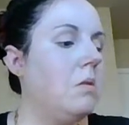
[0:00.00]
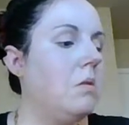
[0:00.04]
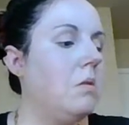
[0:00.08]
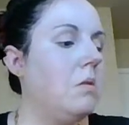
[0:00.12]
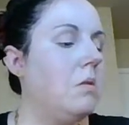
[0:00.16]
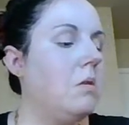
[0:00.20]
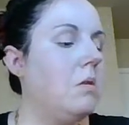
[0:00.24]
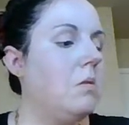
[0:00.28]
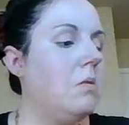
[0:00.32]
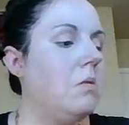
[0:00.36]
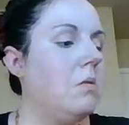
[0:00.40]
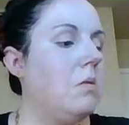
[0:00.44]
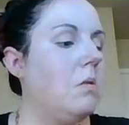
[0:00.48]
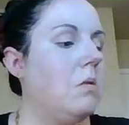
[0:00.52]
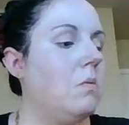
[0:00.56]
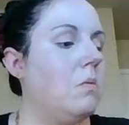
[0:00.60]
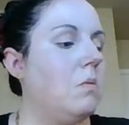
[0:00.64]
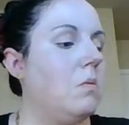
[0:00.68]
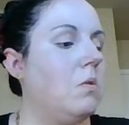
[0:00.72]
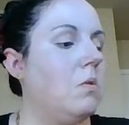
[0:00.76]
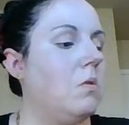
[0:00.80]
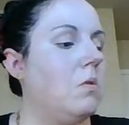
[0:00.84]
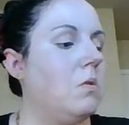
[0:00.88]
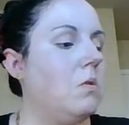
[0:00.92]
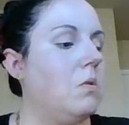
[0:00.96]
So I
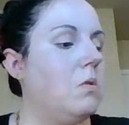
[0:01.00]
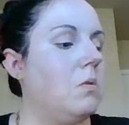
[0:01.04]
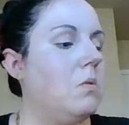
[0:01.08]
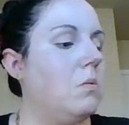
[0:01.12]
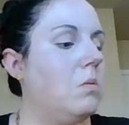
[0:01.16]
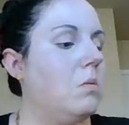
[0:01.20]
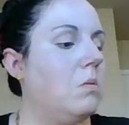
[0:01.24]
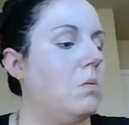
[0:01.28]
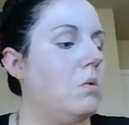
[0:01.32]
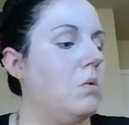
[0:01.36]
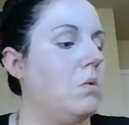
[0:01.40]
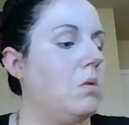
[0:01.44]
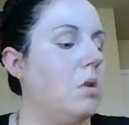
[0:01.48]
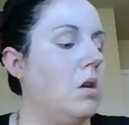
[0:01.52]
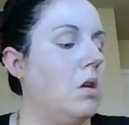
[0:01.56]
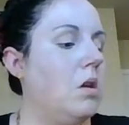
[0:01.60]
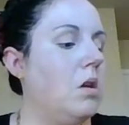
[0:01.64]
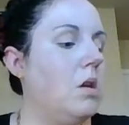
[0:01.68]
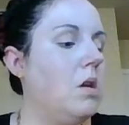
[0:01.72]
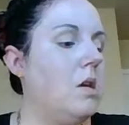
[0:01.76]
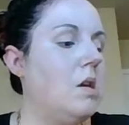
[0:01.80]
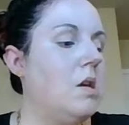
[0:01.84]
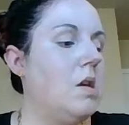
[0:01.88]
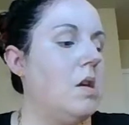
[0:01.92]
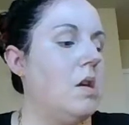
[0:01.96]
want to,
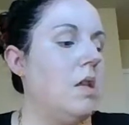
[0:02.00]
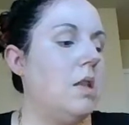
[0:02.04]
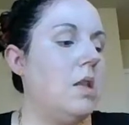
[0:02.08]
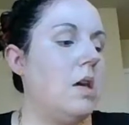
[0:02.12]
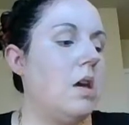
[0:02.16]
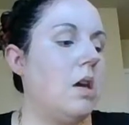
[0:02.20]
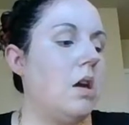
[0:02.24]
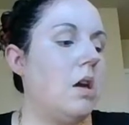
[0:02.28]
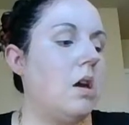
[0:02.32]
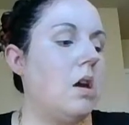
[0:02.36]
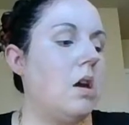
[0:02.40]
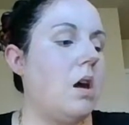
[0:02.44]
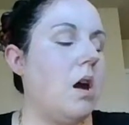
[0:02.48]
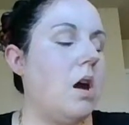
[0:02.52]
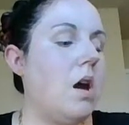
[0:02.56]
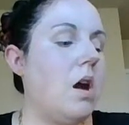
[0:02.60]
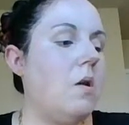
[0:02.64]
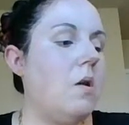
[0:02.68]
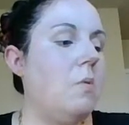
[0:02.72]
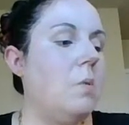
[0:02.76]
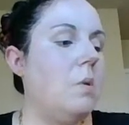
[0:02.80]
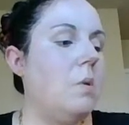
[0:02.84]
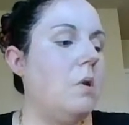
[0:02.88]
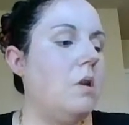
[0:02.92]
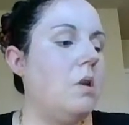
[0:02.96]
like, I
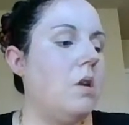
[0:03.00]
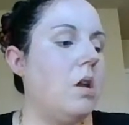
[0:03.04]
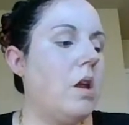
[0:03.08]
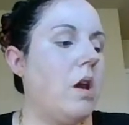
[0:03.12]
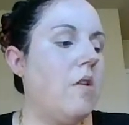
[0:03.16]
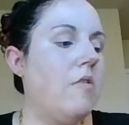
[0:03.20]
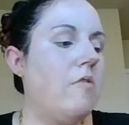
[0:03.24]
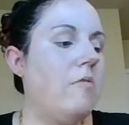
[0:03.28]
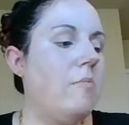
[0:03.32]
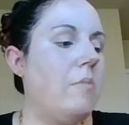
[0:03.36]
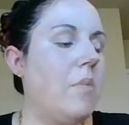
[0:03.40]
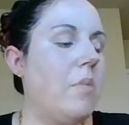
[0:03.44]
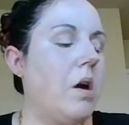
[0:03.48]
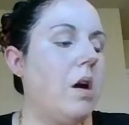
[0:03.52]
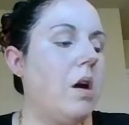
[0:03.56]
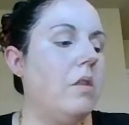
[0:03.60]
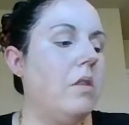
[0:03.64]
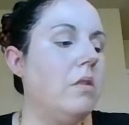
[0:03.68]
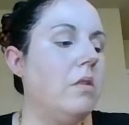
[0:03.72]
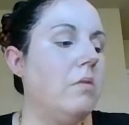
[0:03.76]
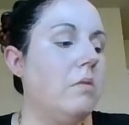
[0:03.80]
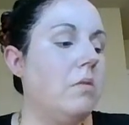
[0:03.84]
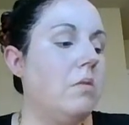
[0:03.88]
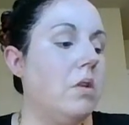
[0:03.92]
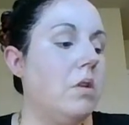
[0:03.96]
wouldn't have
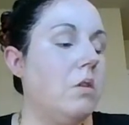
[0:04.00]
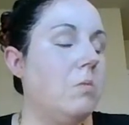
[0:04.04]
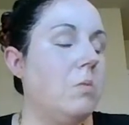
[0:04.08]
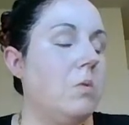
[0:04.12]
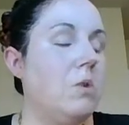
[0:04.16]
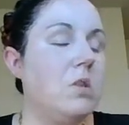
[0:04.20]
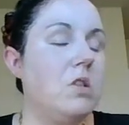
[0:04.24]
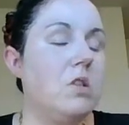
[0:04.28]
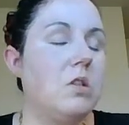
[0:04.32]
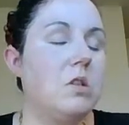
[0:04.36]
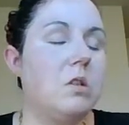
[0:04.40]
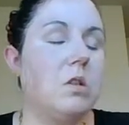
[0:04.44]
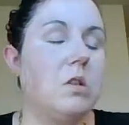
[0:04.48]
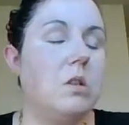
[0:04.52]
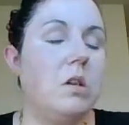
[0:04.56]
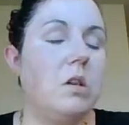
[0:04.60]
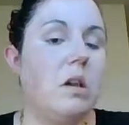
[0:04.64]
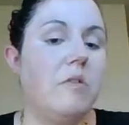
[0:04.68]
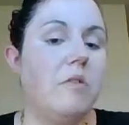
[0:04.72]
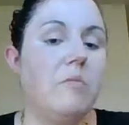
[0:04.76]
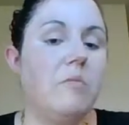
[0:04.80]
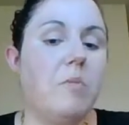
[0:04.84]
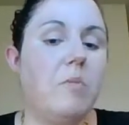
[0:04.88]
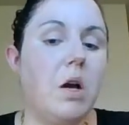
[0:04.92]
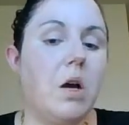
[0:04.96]
originally
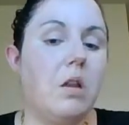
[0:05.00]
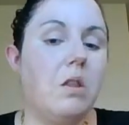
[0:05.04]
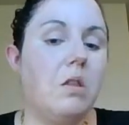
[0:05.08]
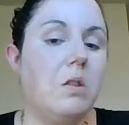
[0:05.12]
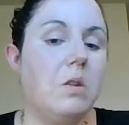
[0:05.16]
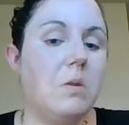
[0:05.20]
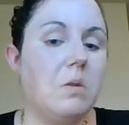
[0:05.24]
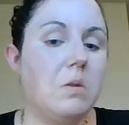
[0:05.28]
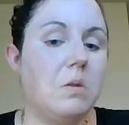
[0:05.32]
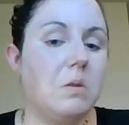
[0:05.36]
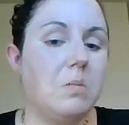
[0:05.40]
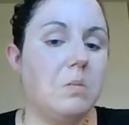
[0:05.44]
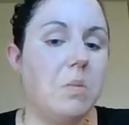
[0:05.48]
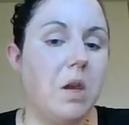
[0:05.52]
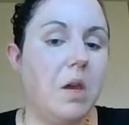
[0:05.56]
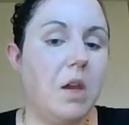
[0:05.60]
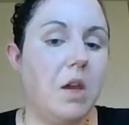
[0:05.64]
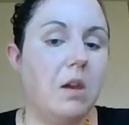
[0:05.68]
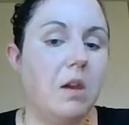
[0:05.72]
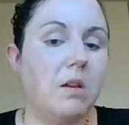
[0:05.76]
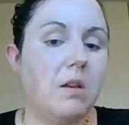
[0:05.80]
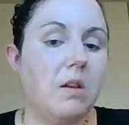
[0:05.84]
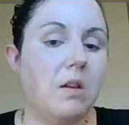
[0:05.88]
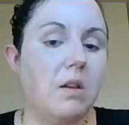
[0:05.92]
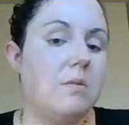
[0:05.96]
have bought those
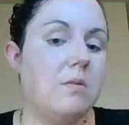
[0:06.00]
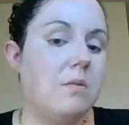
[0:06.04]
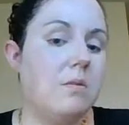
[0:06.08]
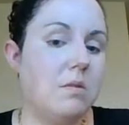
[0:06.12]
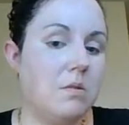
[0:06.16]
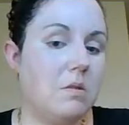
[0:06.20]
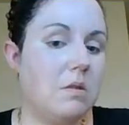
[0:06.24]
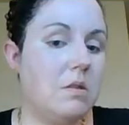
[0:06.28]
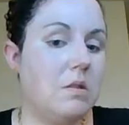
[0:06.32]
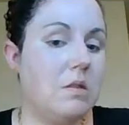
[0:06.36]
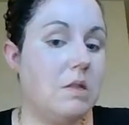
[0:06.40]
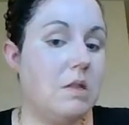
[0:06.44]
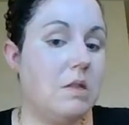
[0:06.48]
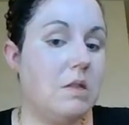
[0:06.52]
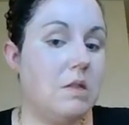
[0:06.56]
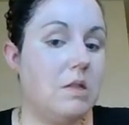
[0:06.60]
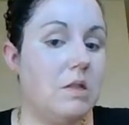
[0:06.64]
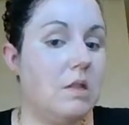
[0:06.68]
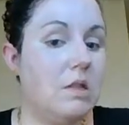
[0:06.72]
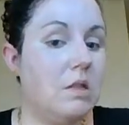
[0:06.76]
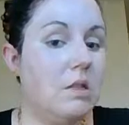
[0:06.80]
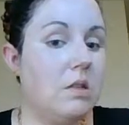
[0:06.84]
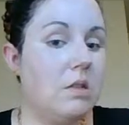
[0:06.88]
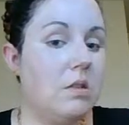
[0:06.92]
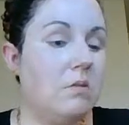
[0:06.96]
Spanx because I
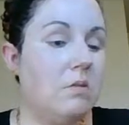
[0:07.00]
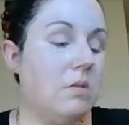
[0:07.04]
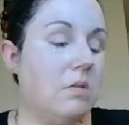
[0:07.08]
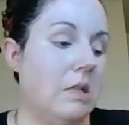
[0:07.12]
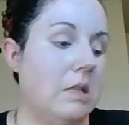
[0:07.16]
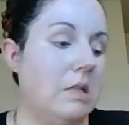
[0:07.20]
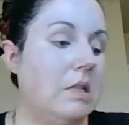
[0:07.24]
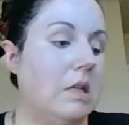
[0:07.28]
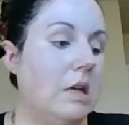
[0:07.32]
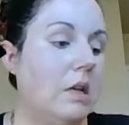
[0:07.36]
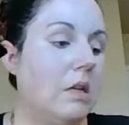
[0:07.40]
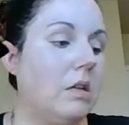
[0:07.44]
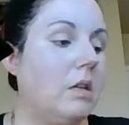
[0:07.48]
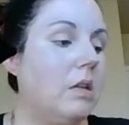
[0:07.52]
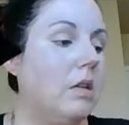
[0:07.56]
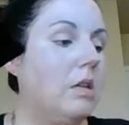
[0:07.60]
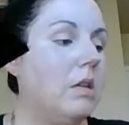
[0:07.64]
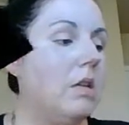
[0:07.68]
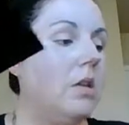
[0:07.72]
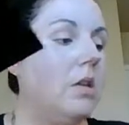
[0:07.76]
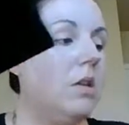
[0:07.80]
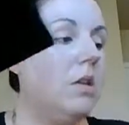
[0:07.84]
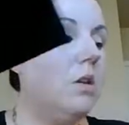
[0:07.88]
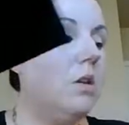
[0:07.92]
did technically